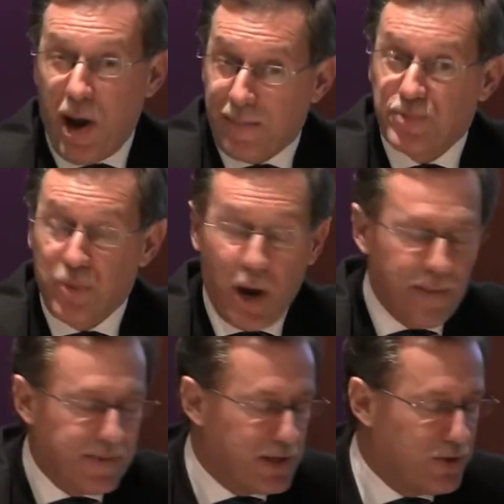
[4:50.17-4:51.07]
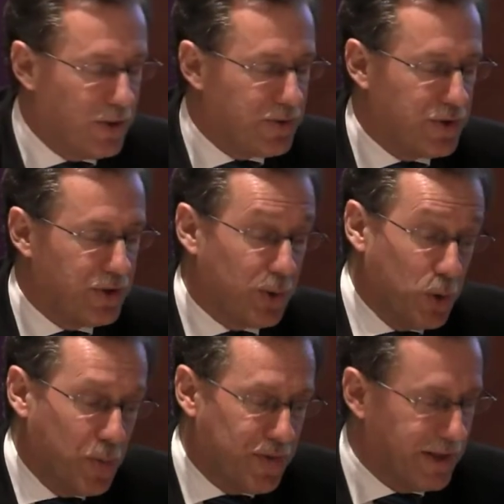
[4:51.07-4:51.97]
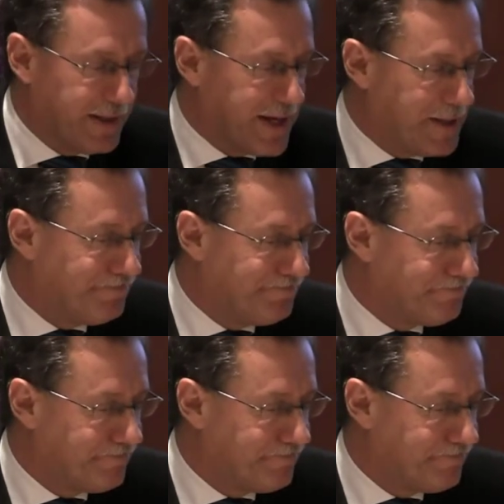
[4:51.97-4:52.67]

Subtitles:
perhaps it's not sort of groupthink again.